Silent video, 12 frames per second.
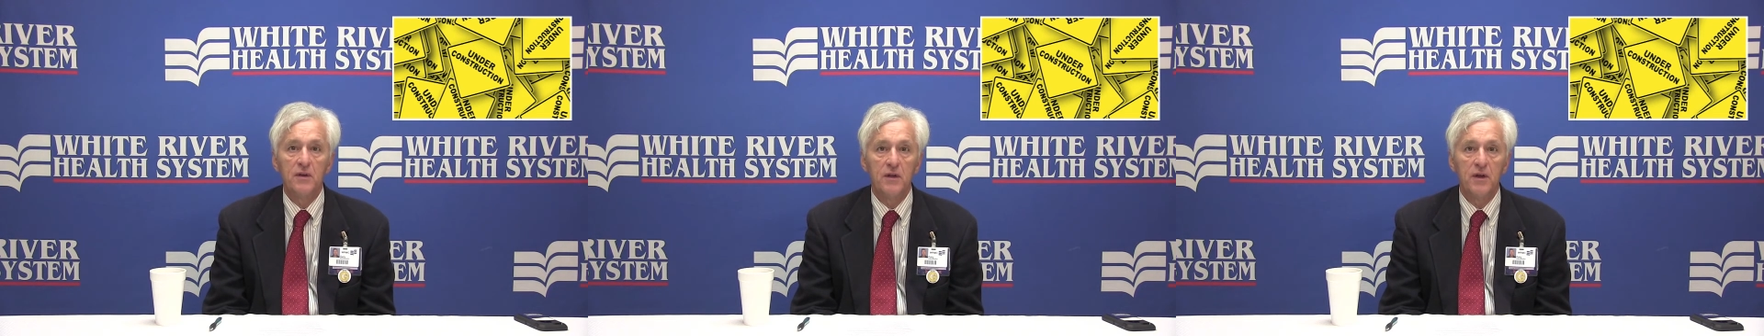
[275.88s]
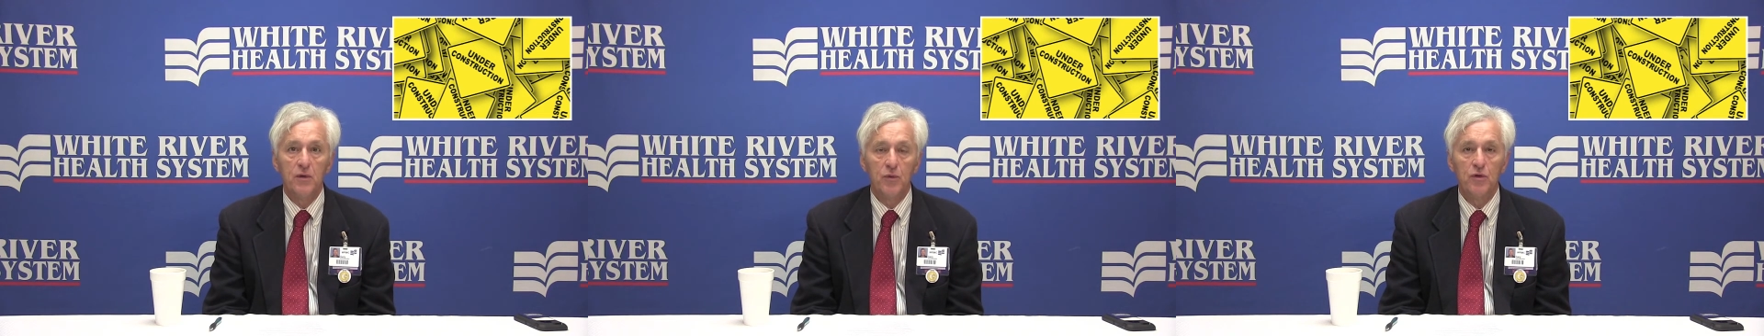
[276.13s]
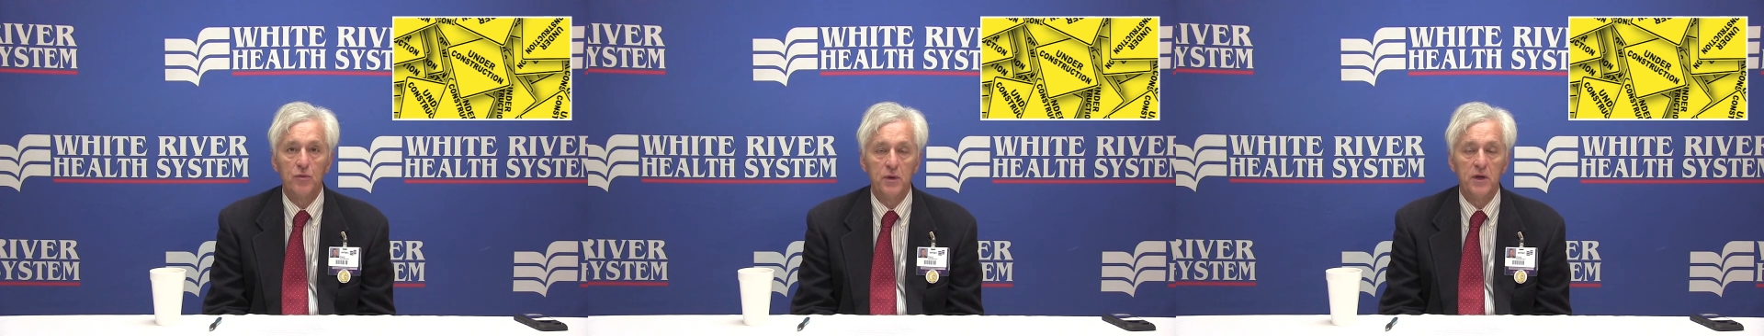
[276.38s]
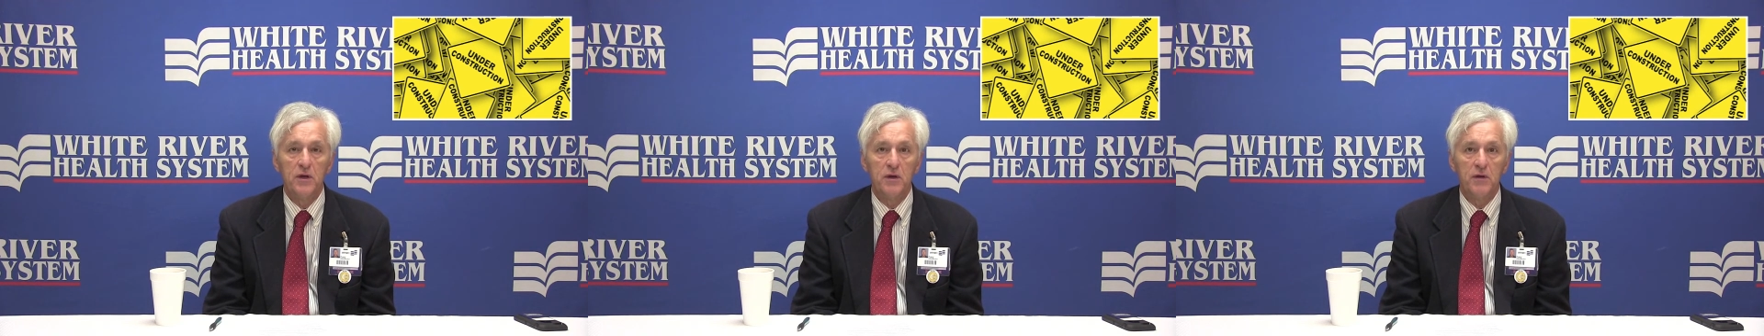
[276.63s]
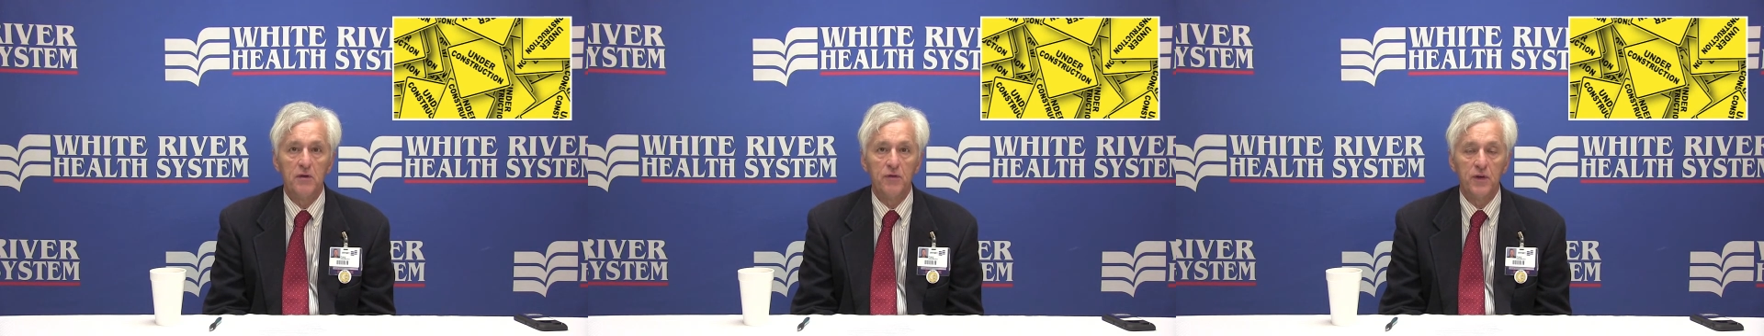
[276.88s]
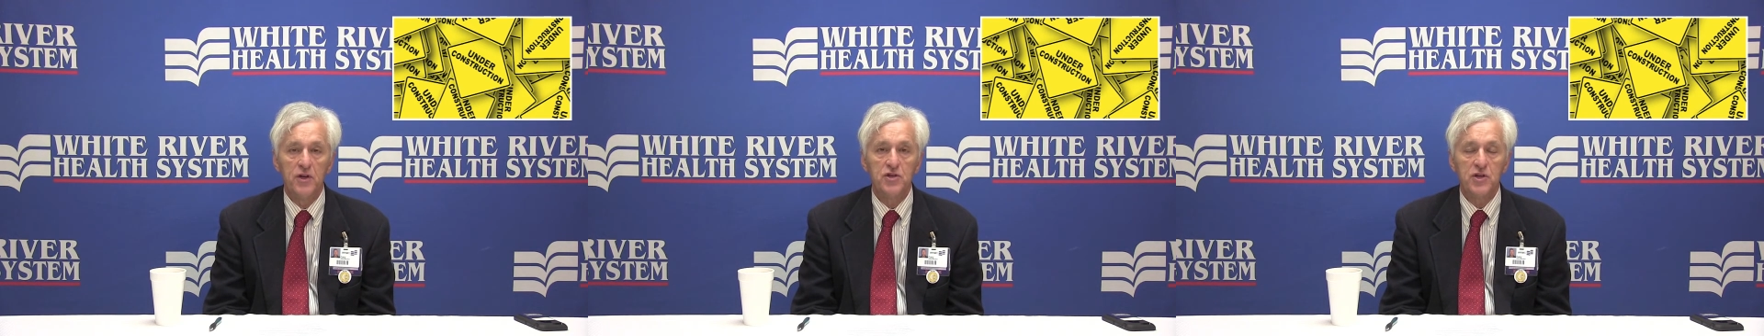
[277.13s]
that will be
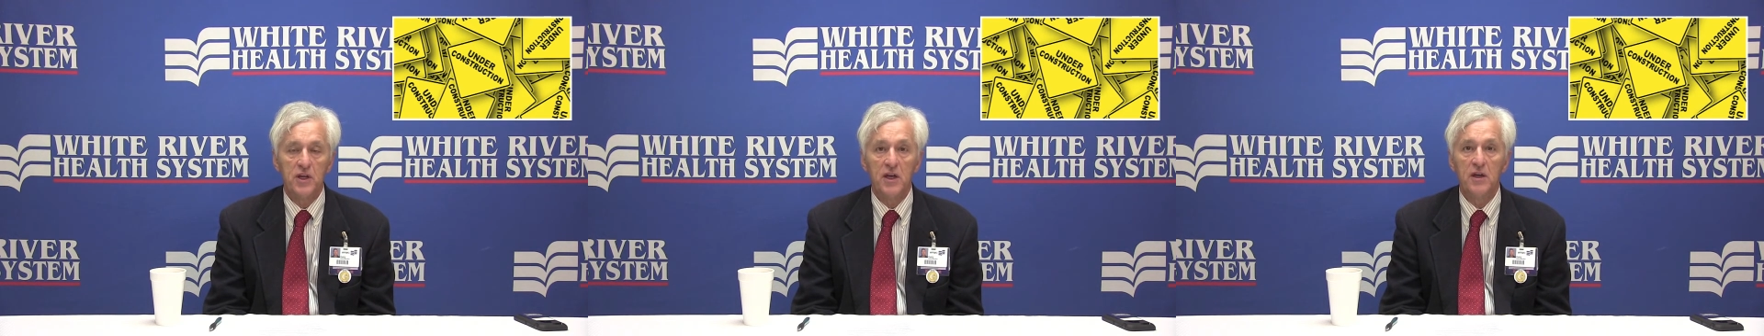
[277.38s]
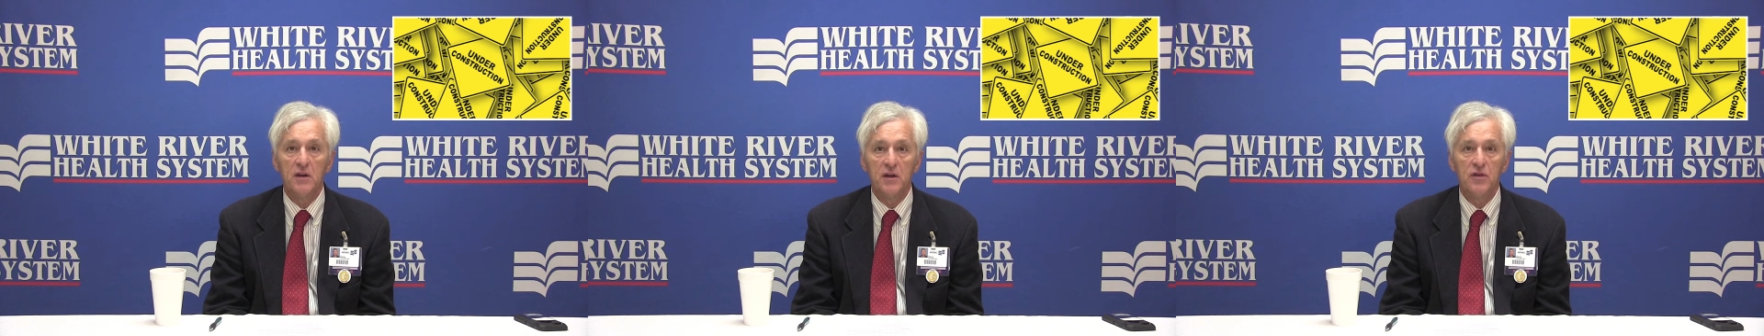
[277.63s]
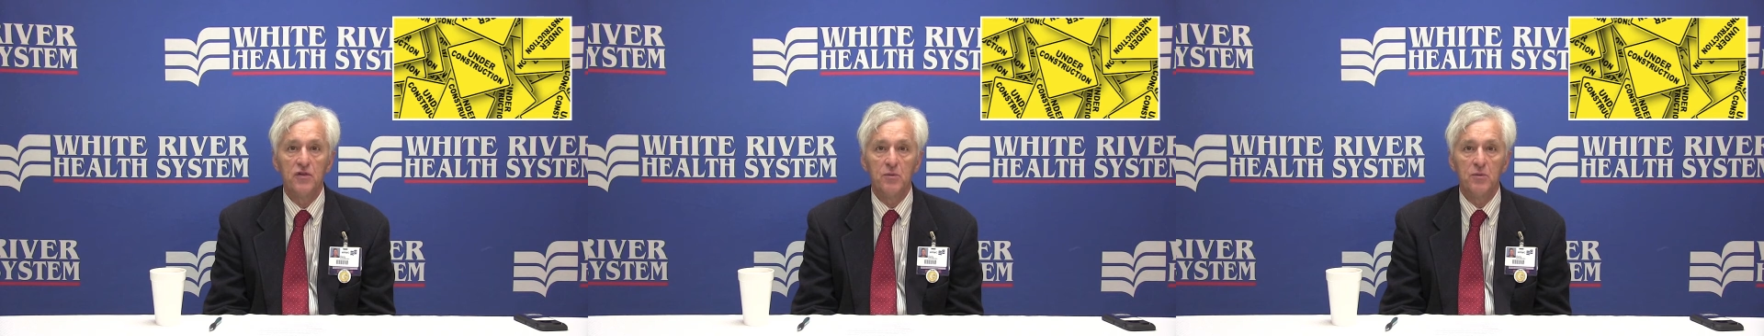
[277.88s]
finished again in